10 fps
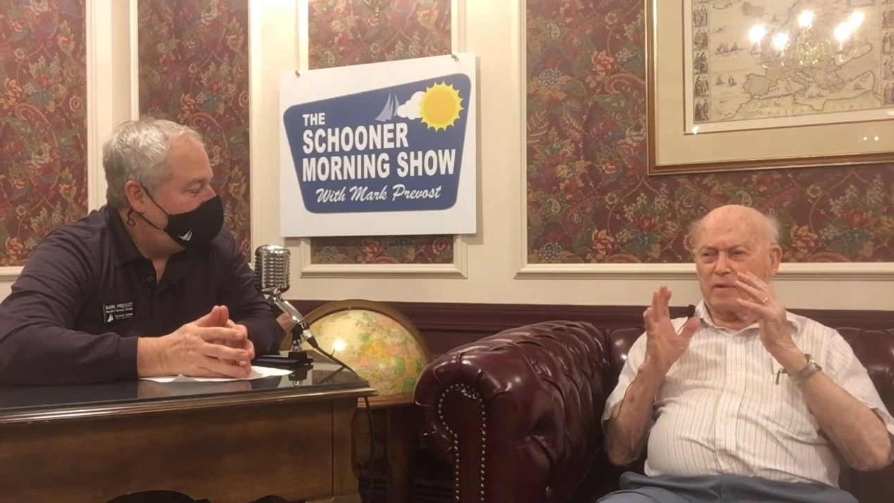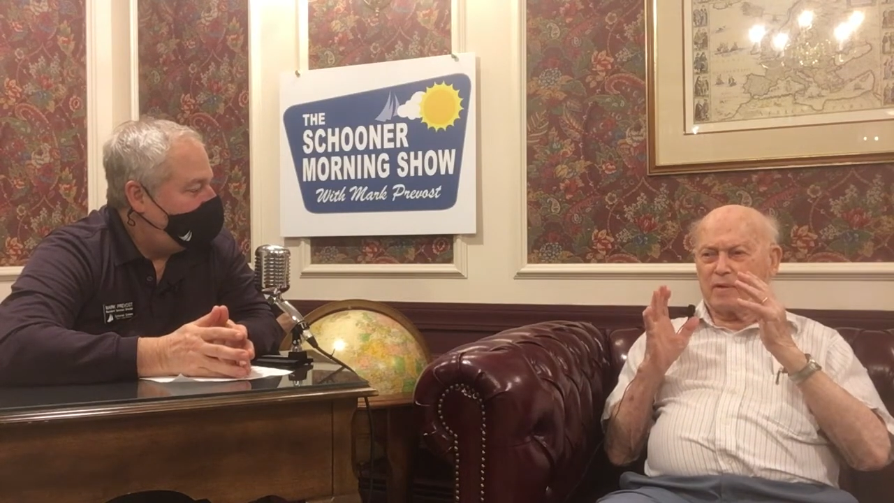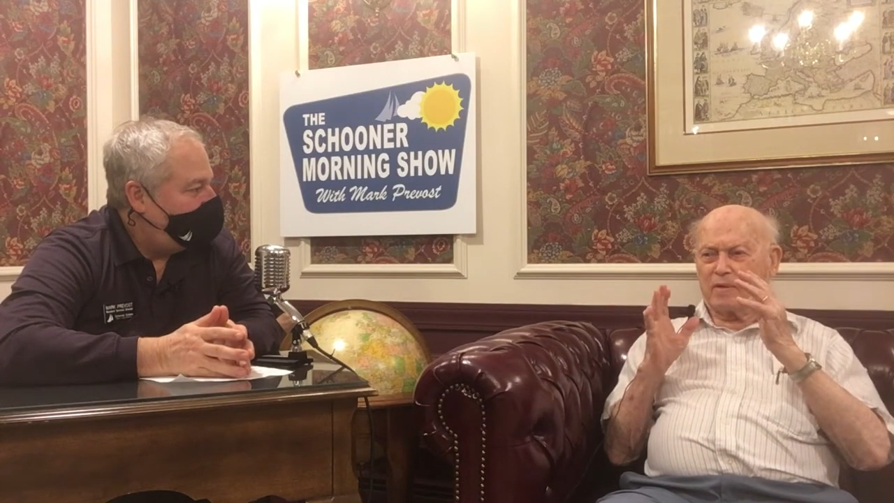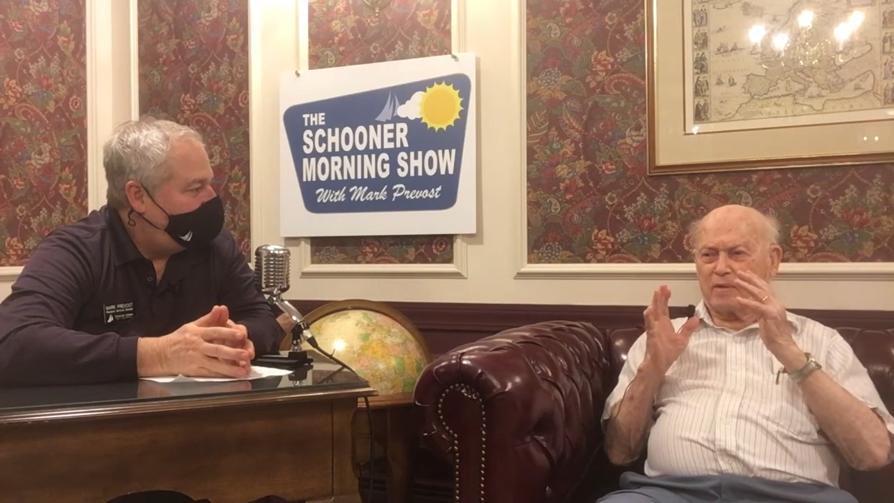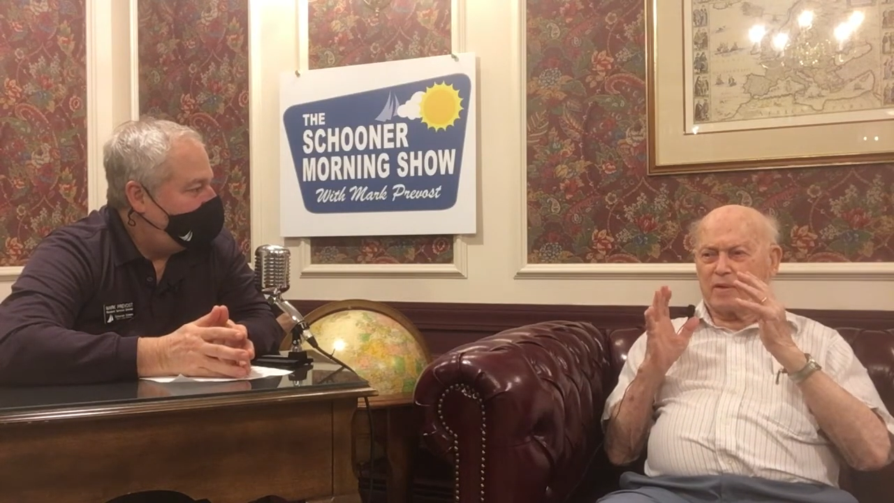
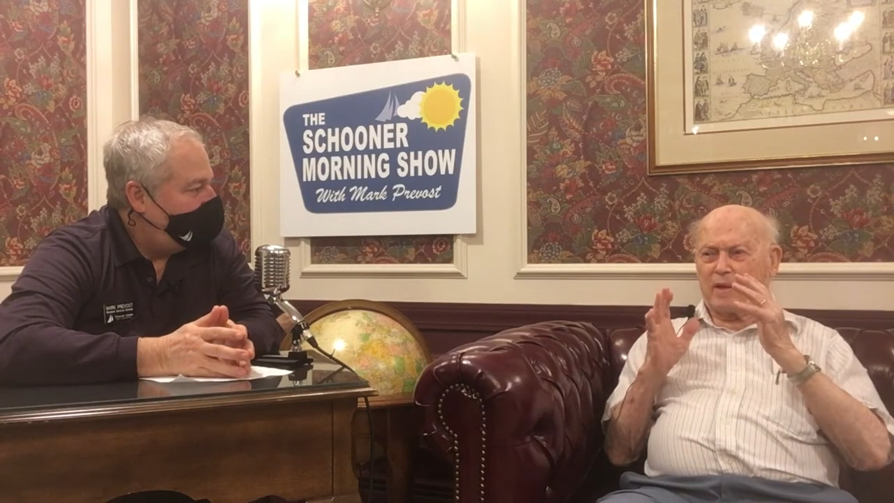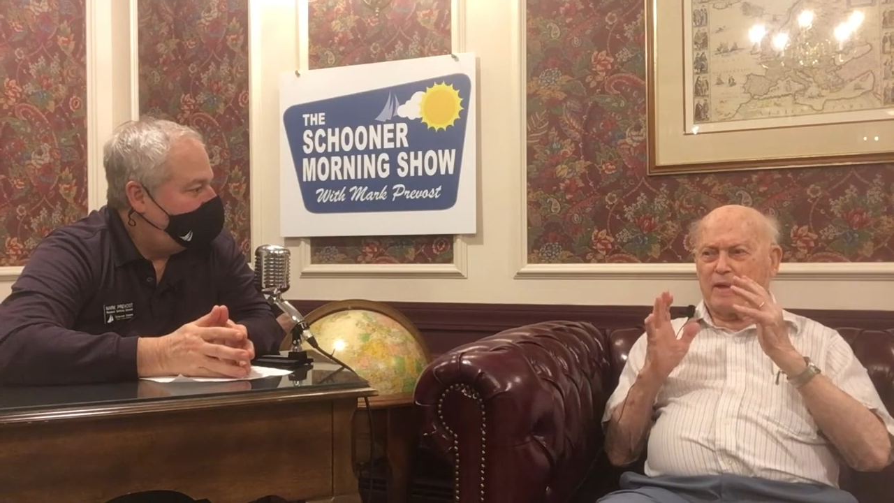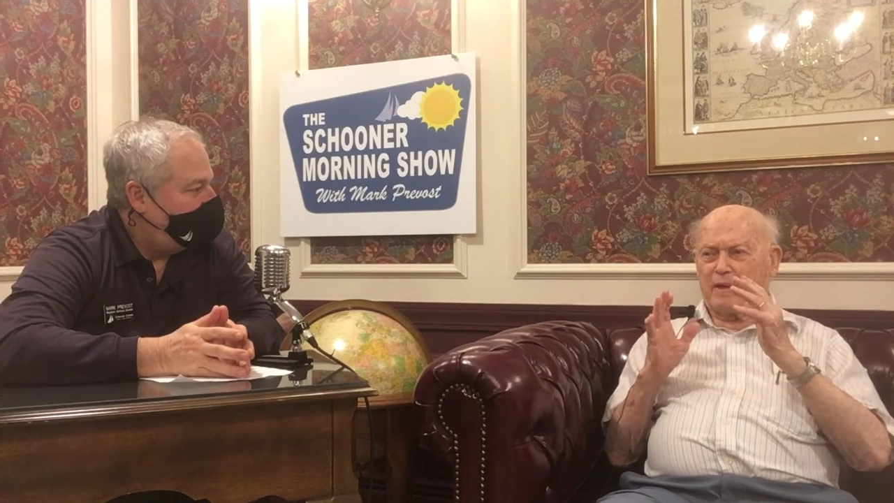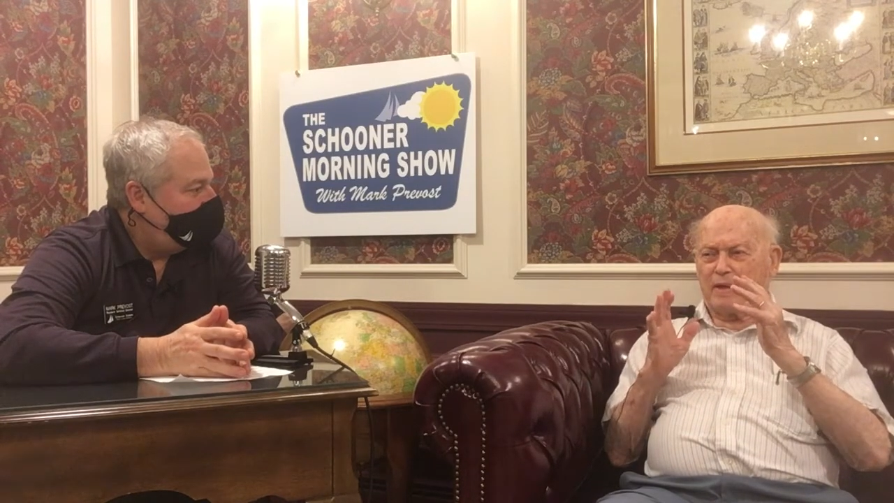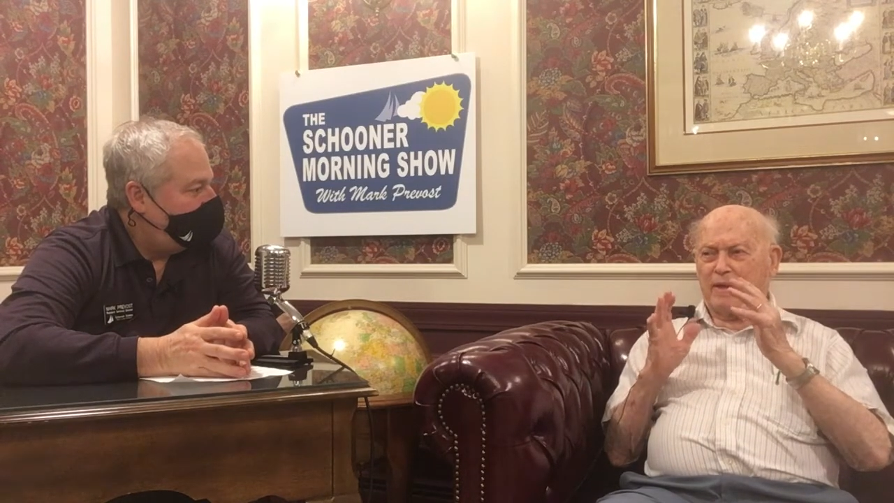
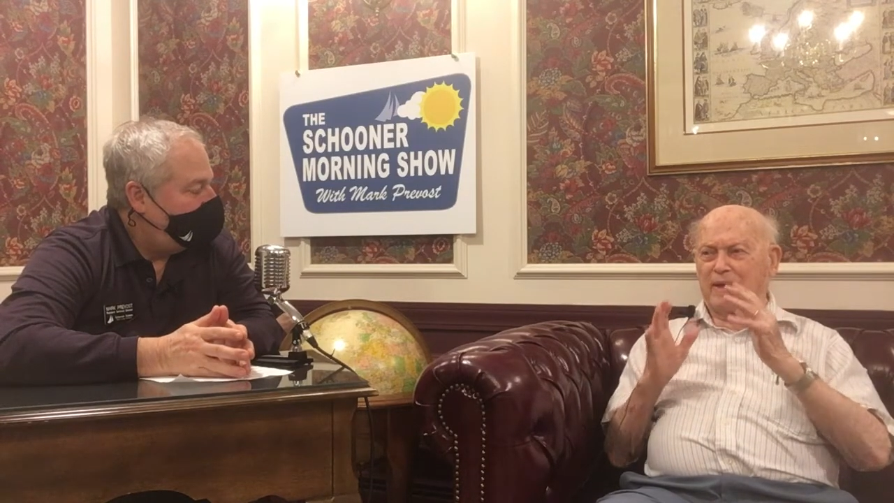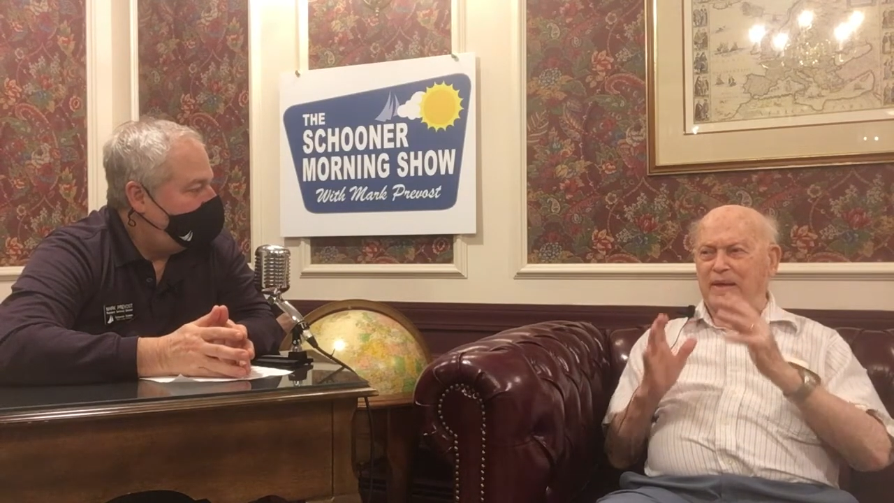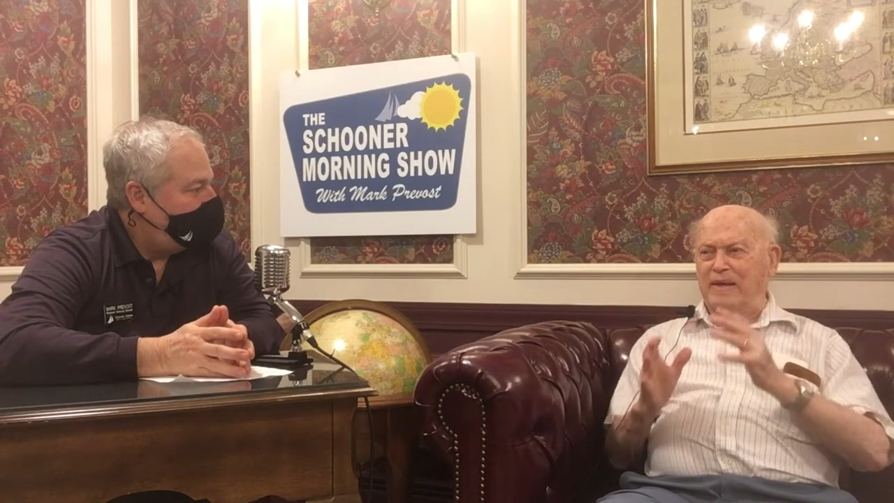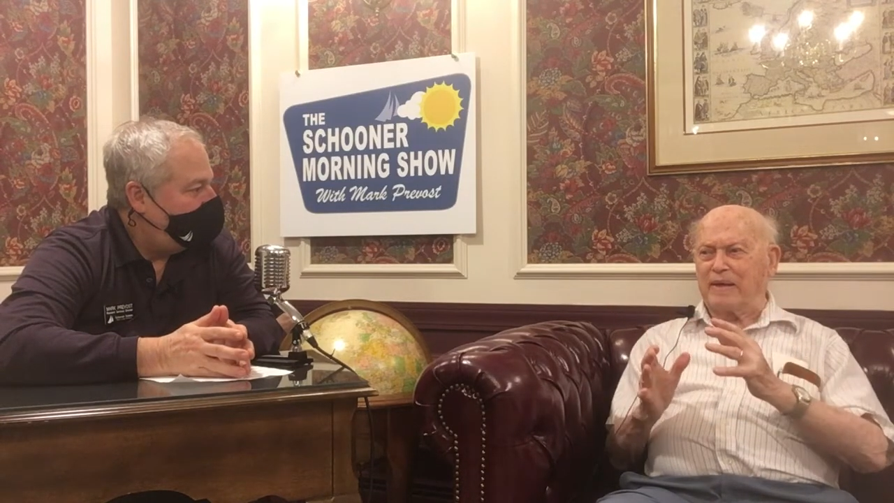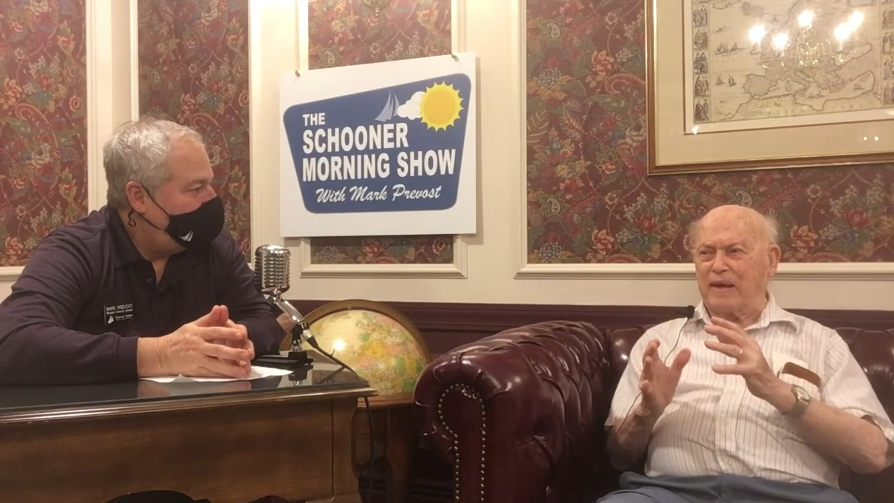they
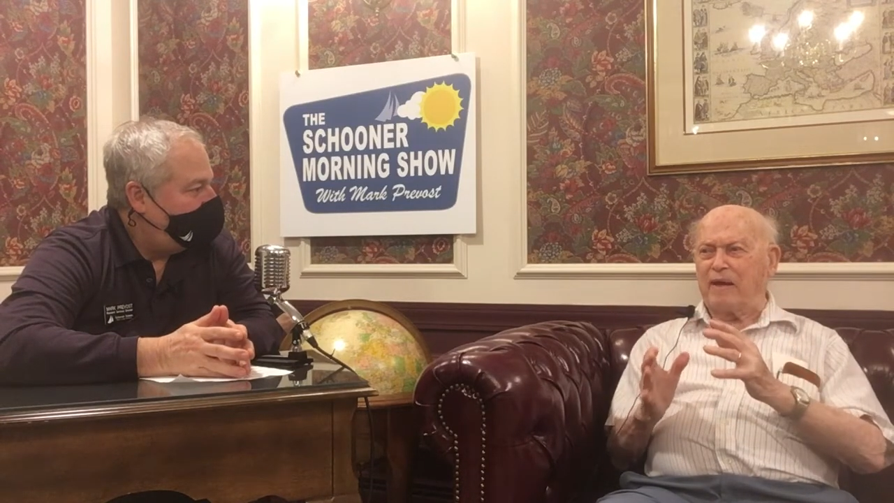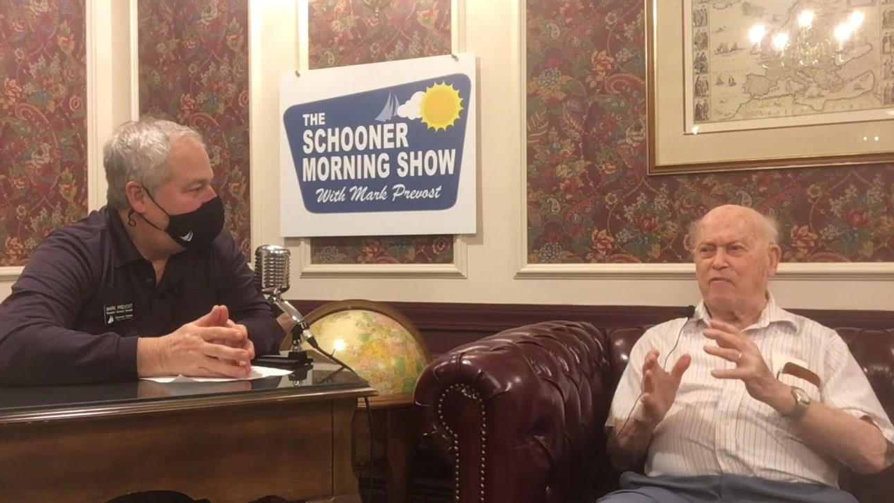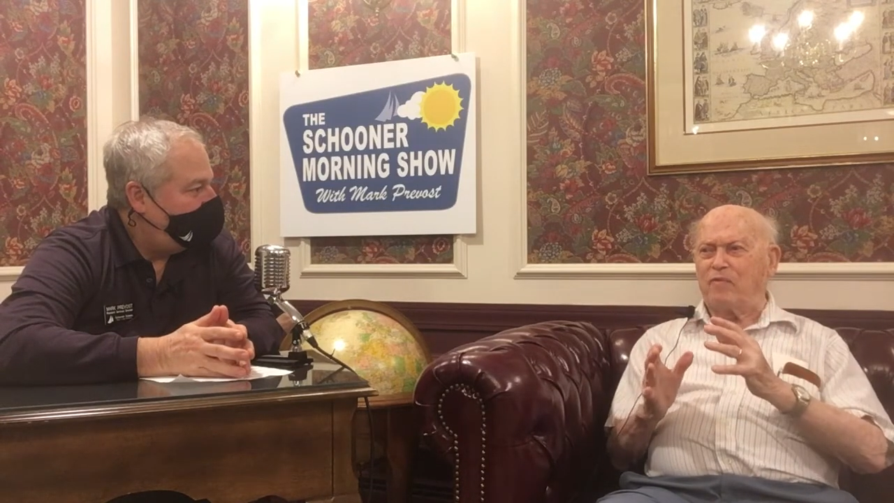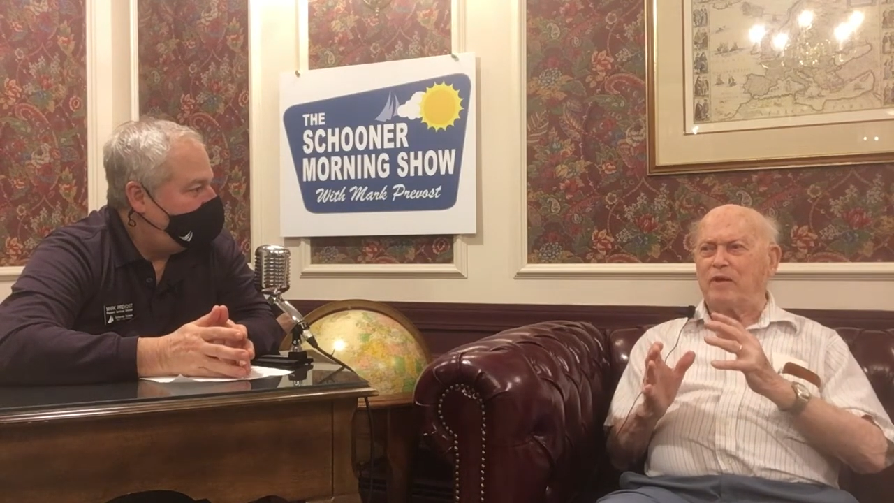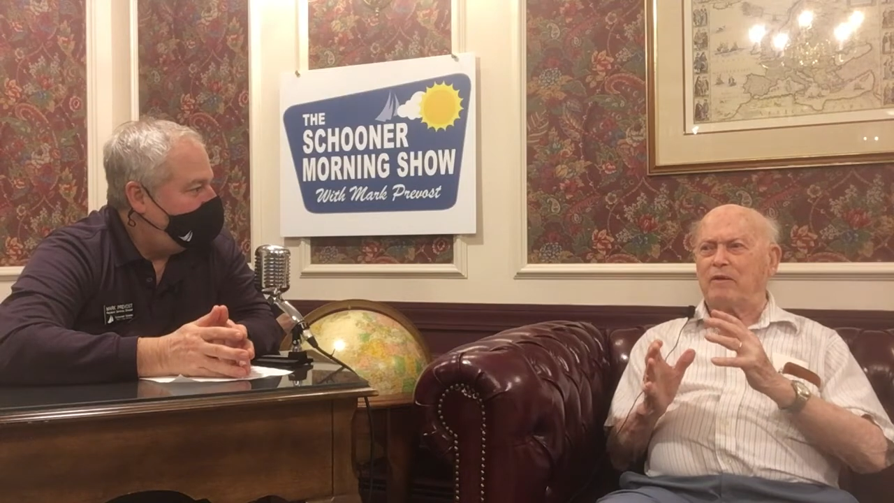gave
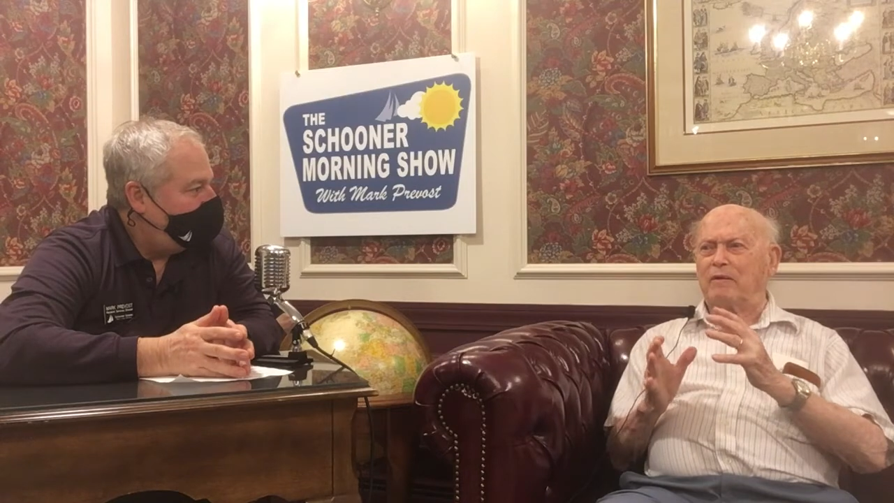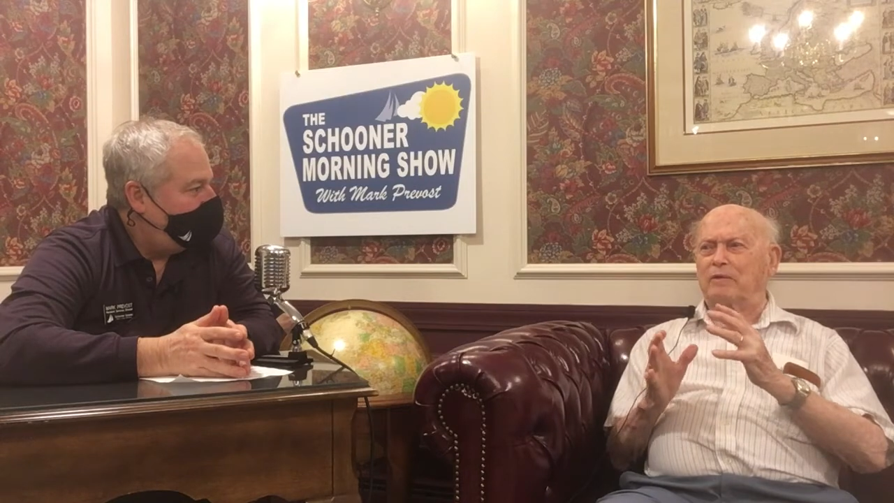me the